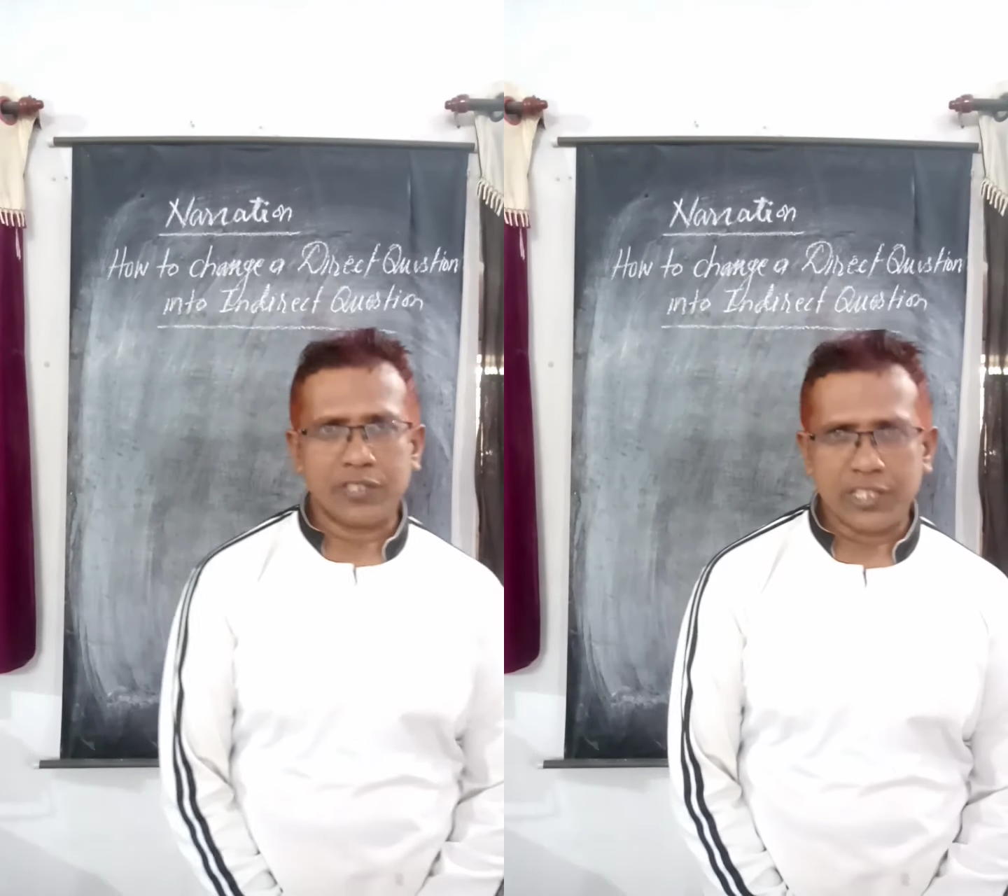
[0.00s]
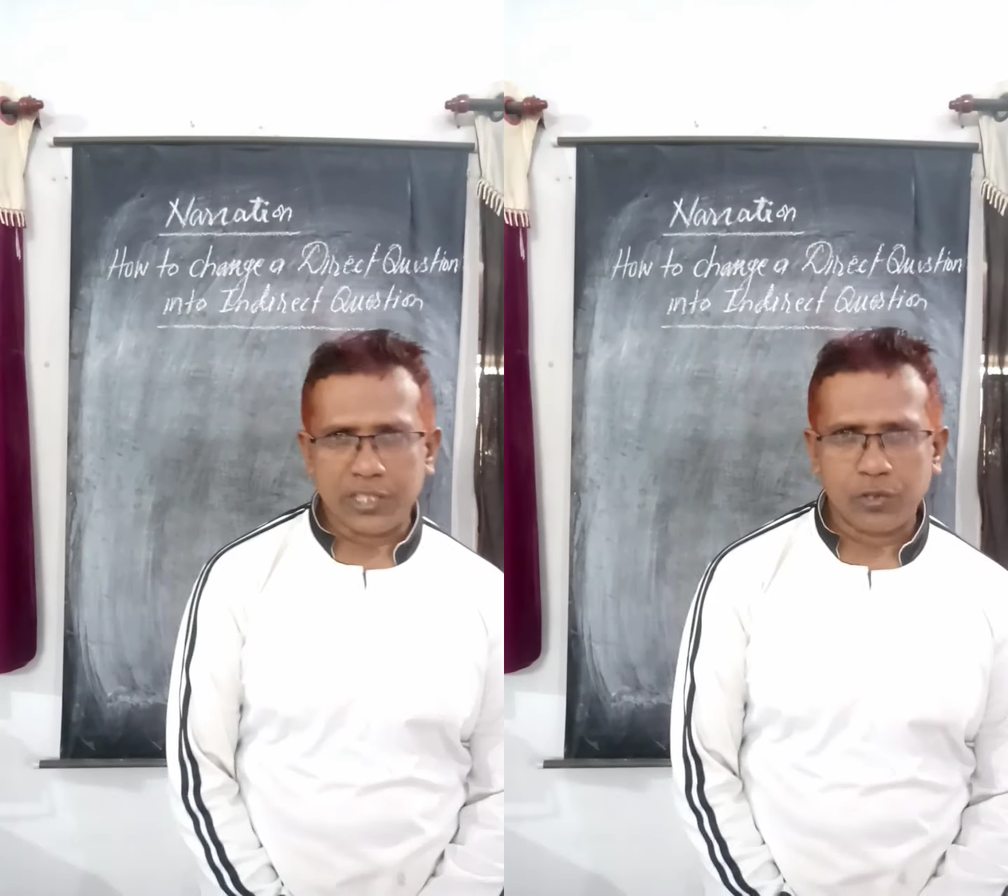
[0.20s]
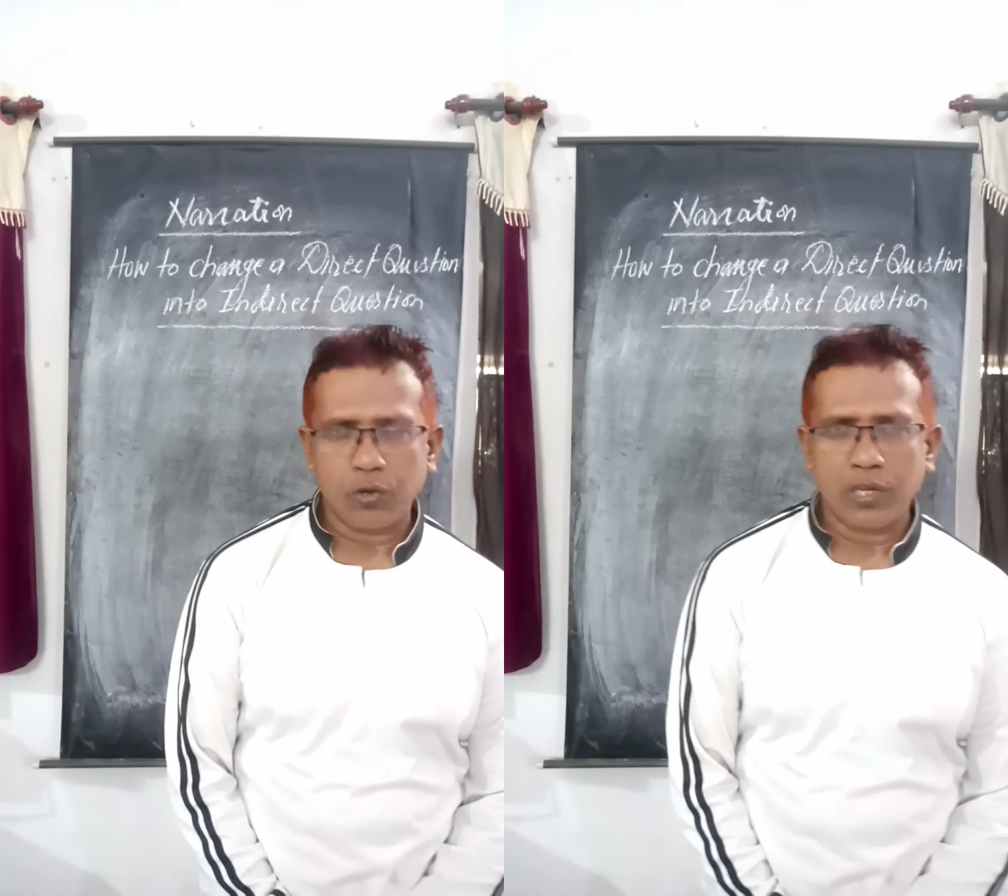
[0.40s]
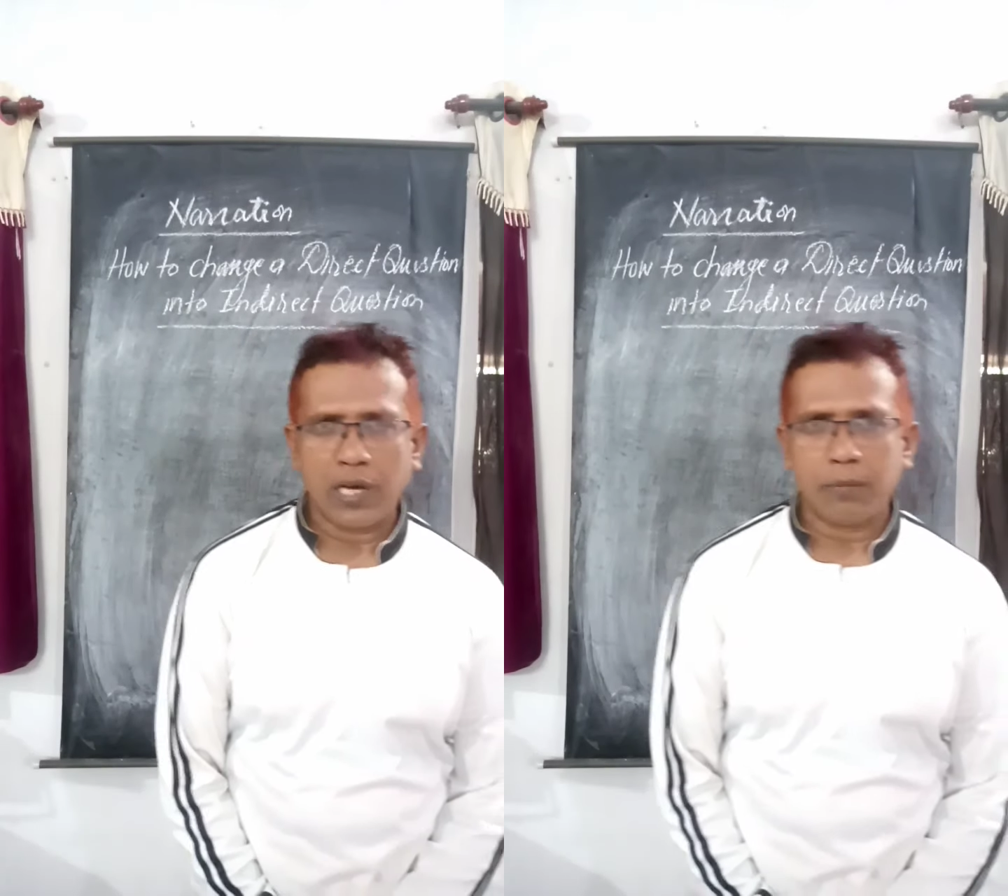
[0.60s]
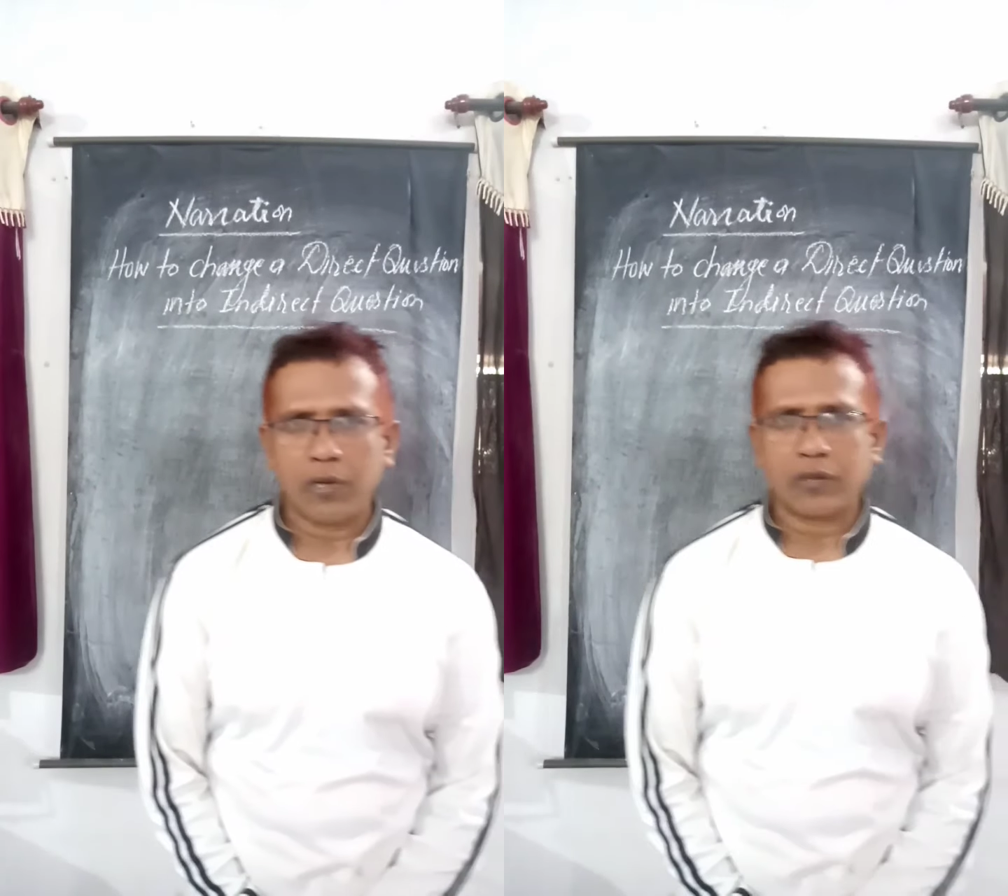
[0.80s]

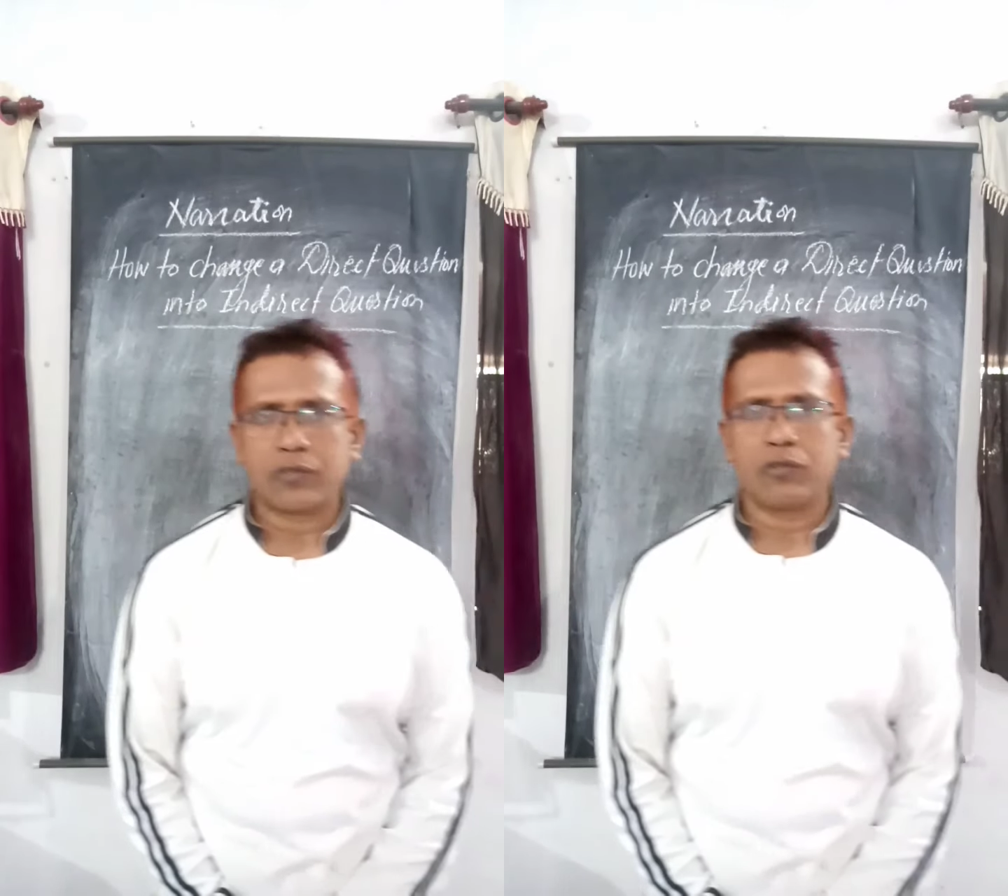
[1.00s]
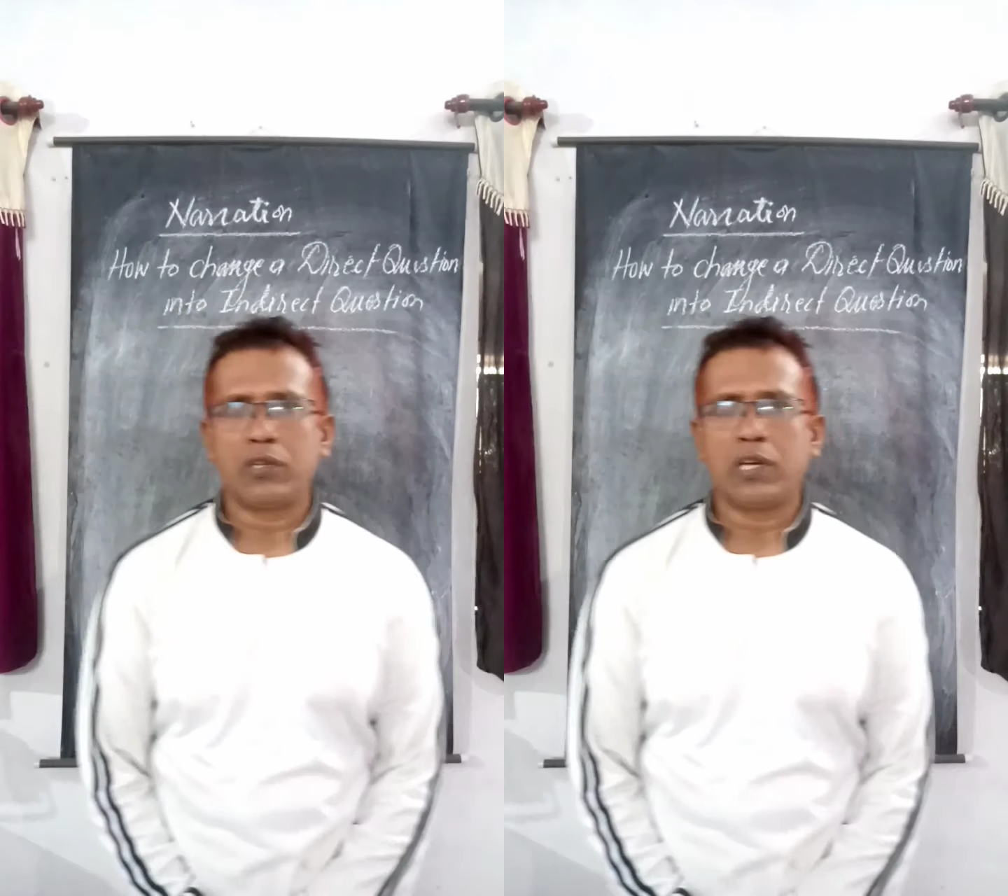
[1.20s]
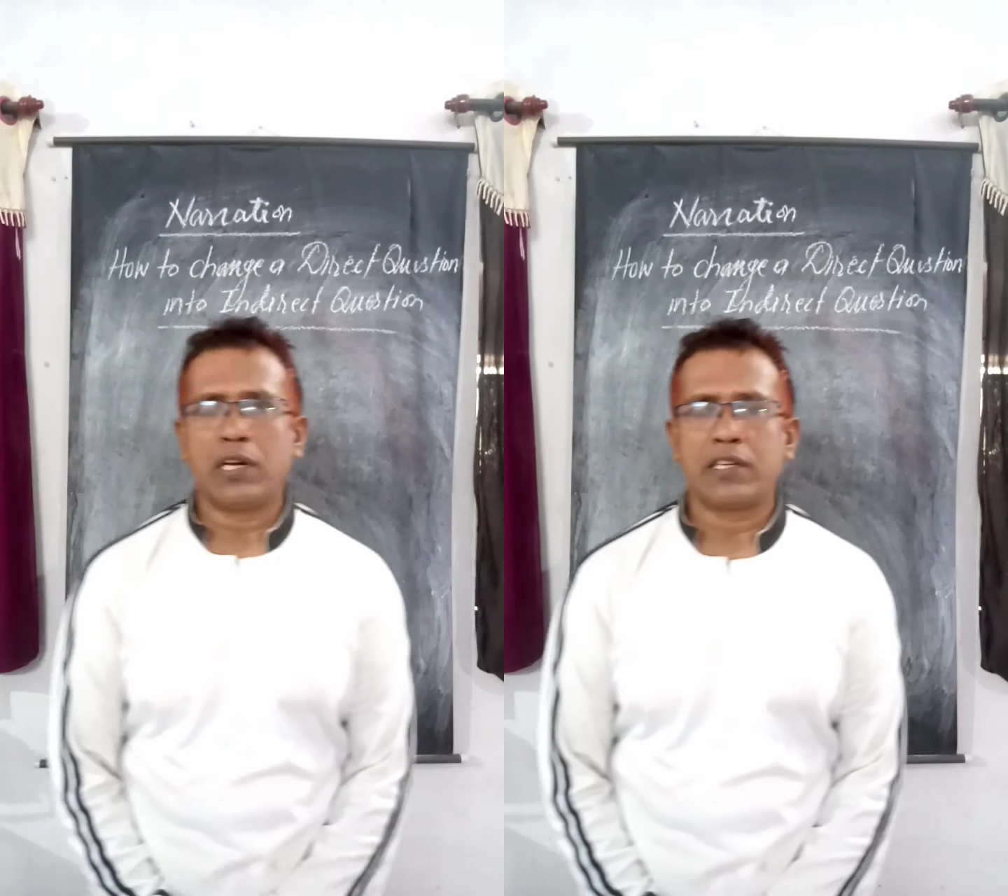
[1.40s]
Chichola, Block Churia,